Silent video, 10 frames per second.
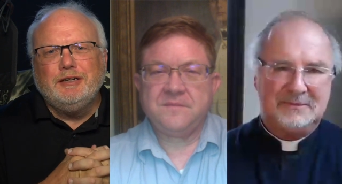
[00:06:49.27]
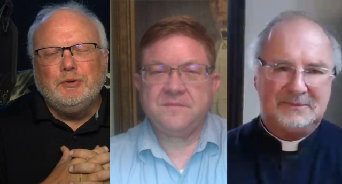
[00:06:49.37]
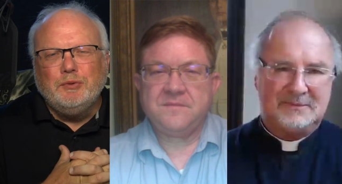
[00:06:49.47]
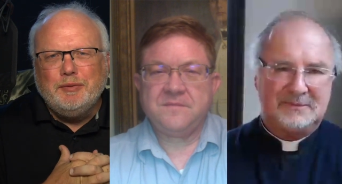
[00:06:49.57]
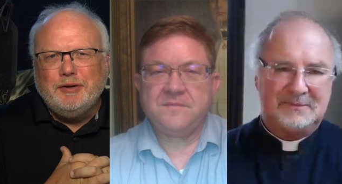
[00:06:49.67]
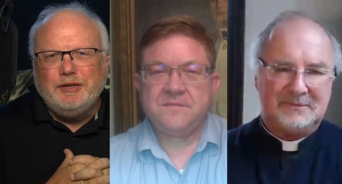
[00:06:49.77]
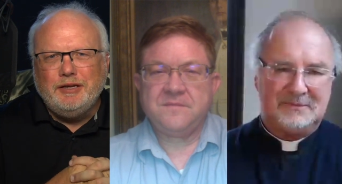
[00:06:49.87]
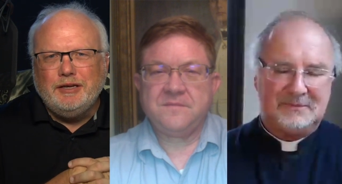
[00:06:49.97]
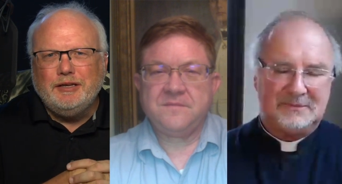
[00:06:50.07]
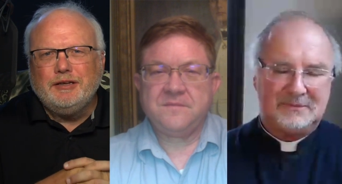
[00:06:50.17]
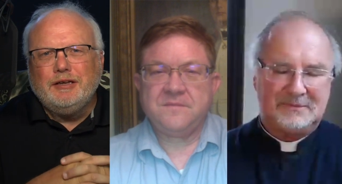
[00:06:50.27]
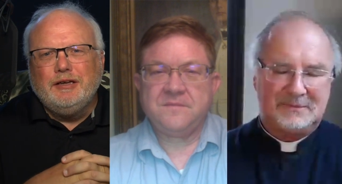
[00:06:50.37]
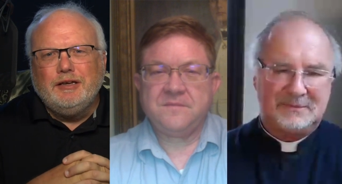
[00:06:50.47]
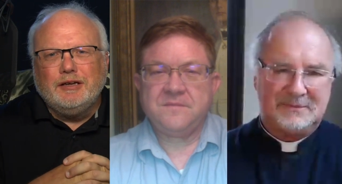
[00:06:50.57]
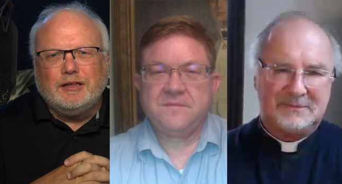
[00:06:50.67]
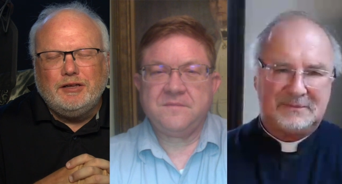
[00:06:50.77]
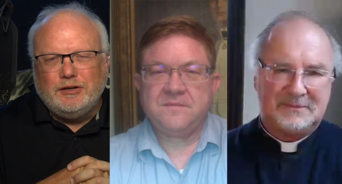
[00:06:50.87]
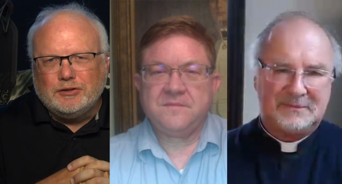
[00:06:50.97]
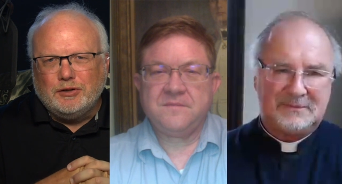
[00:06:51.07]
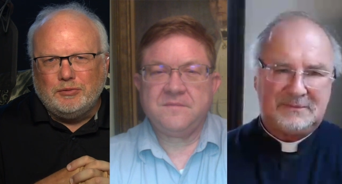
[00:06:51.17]
Speaker 1: women in
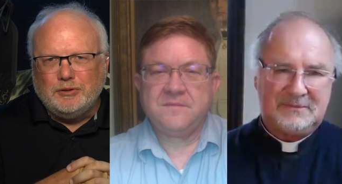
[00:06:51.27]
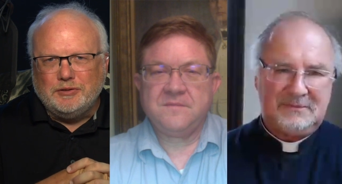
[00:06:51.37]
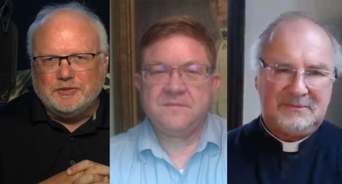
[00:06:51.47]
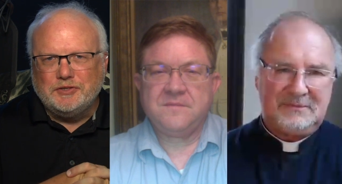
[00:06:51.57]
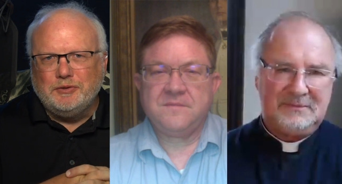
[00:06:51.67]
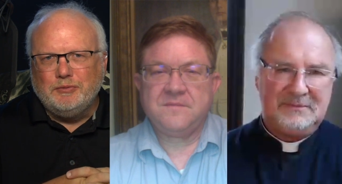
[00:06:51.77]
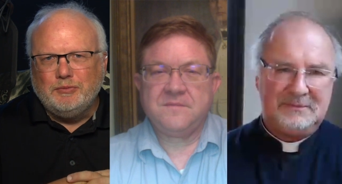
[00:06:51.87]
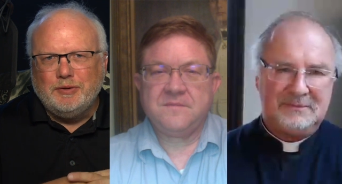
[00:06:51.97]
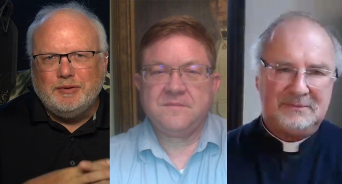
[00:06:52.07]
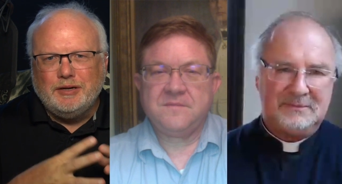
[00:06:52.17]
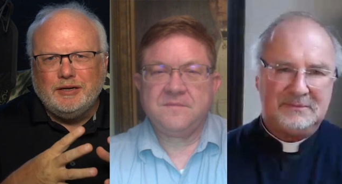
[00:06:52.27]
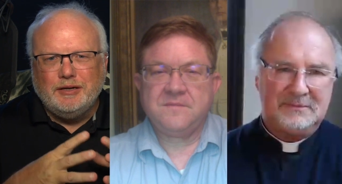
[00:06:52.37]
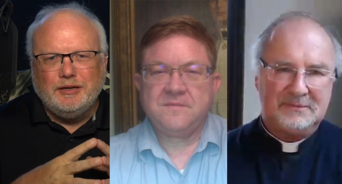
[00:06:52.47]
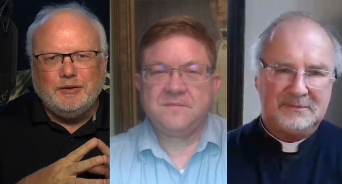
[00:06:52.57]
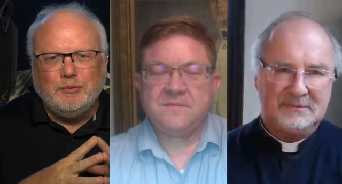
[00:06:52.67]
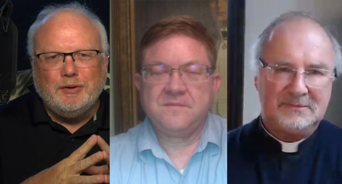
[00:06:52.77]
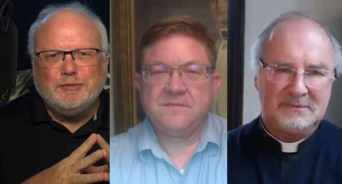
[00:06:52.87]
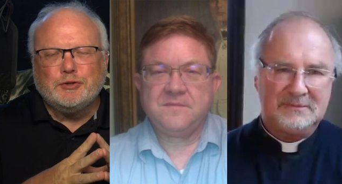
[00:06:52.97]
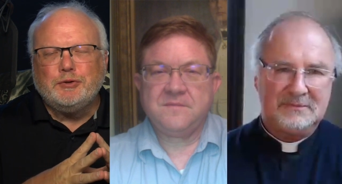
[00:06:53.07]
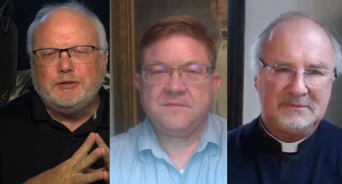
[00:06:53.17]
clerical roles, uh,
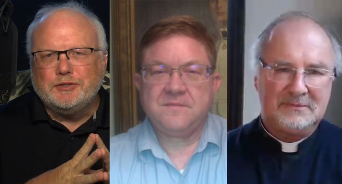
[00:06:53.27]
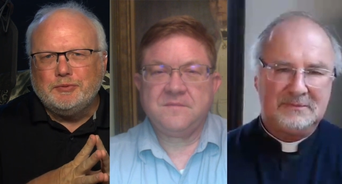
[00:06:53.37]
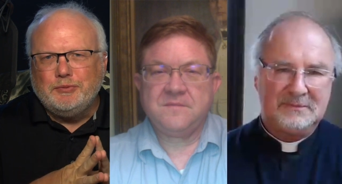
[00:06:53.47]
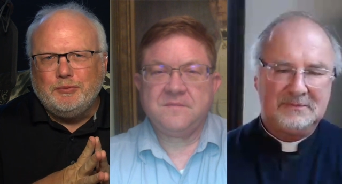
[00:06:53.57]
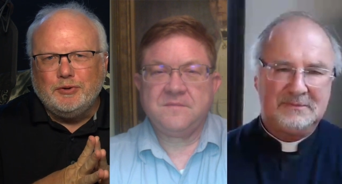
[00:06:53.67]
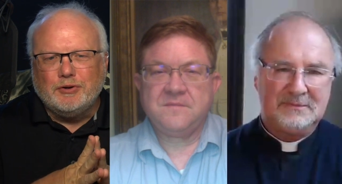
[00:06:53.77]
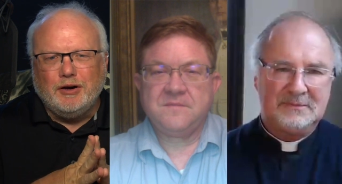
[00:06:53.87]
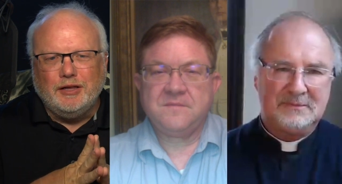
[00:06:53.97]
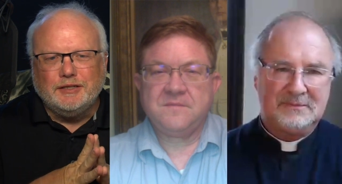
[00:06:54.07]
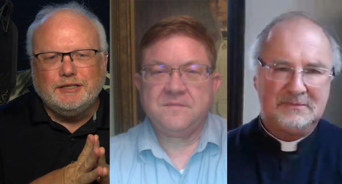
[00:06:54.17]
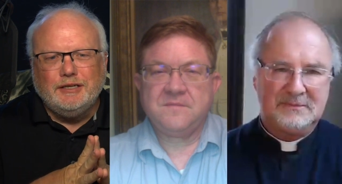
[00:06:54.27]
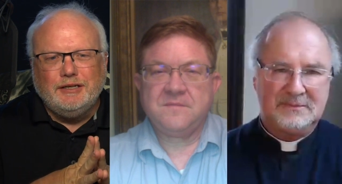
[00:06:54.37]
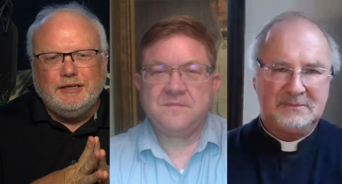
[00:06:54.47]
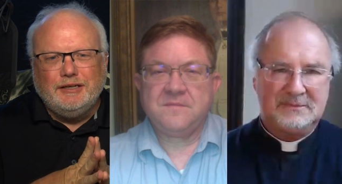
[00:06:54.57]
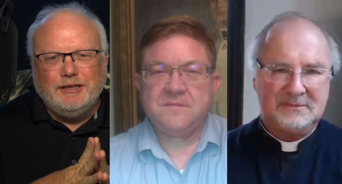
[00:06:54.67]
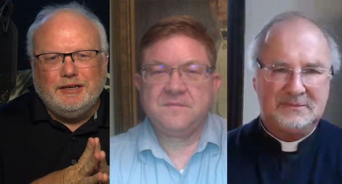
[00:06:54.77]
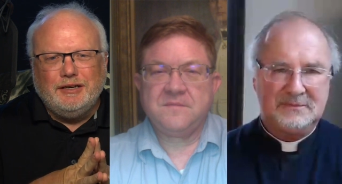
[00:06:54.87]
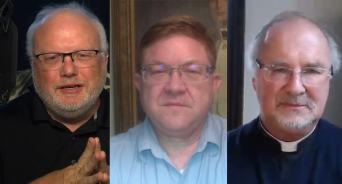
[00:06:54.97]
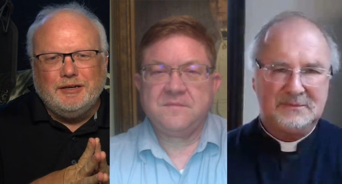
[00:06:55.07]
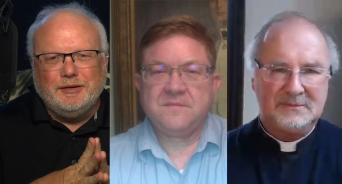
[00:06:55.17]
women's orders, we'll call it.
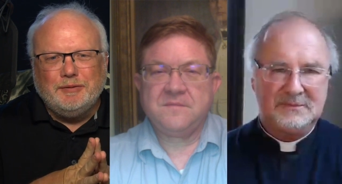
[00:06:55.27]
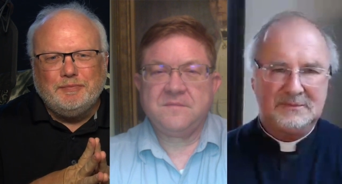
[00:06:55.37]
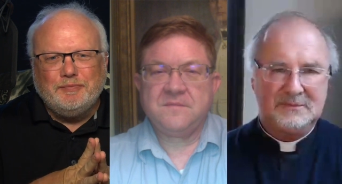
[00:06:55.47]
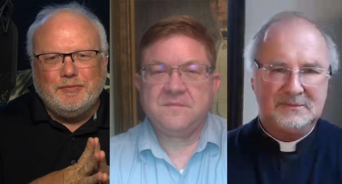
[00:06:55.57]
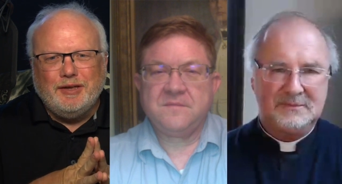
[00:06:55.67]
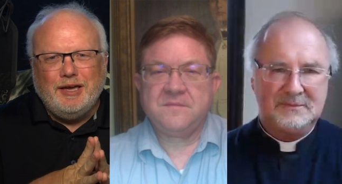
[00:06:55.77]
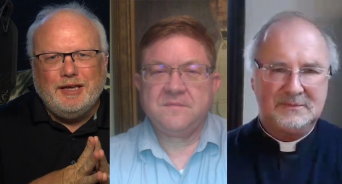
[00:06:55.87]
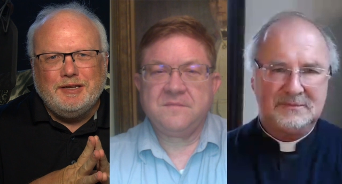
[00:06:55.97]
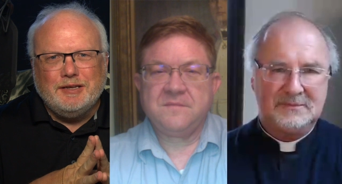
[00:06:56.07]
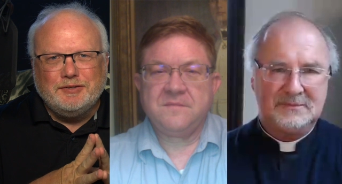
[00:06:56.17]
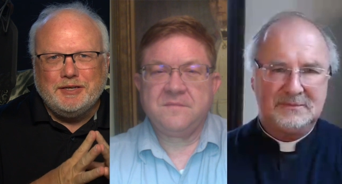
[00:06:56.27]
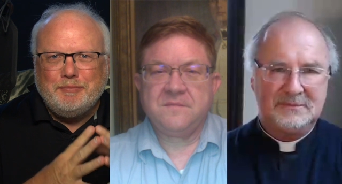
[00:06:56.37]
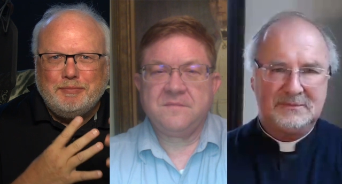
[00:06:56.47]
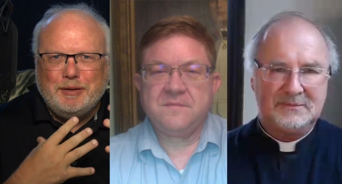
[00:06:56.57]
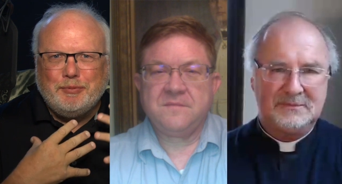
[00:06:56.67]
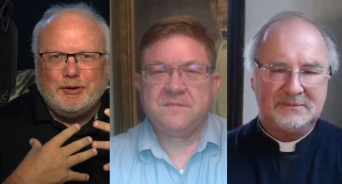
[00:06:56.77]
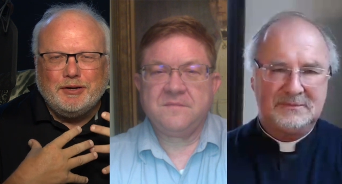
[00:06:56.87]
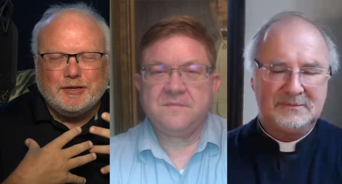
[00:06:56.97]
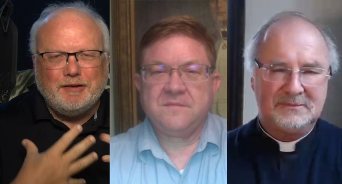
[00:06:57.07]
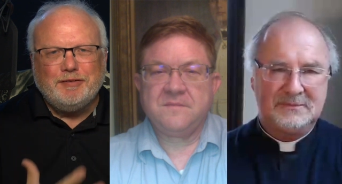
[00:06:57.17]
Um, and some people are
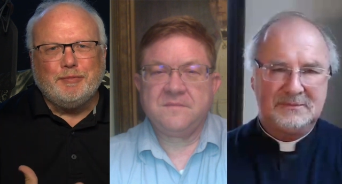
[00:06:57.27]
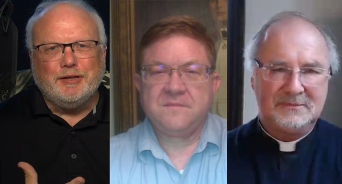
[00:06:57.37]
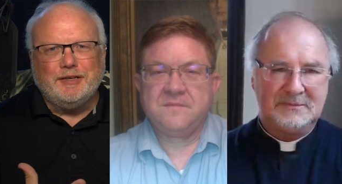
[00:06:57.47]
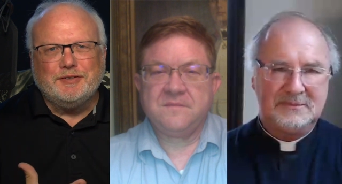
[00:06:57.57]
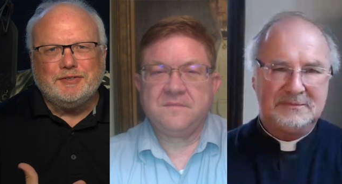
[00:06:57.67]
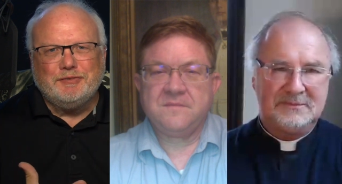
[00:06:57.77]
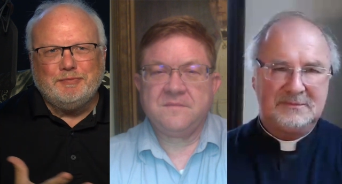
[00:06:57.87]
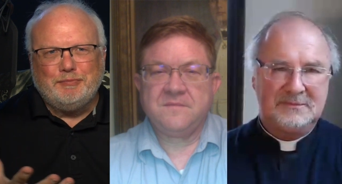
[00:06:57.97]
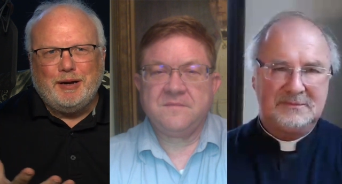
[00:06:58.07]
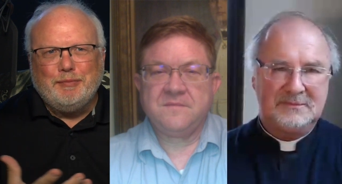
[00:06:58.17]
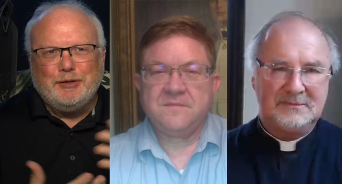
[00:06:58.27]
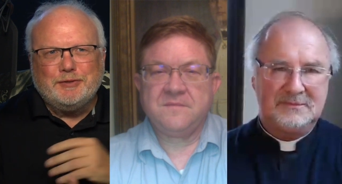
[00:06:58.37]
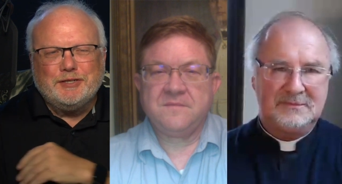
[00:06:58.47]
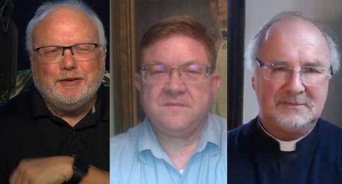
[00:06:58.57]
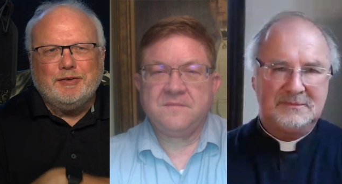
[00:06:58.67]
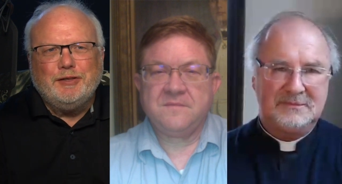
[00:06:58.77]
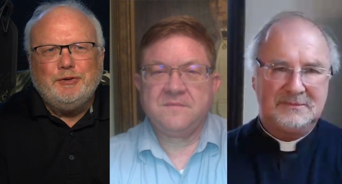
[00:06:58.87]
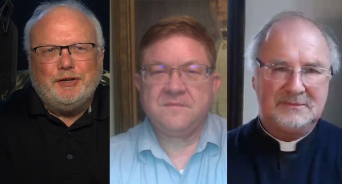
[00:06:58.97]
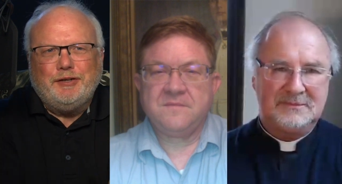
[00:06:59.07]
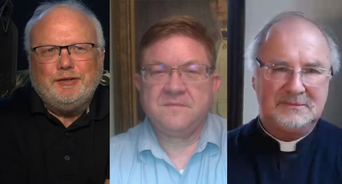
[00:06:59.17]
uncomfortable with this, probably yourself included.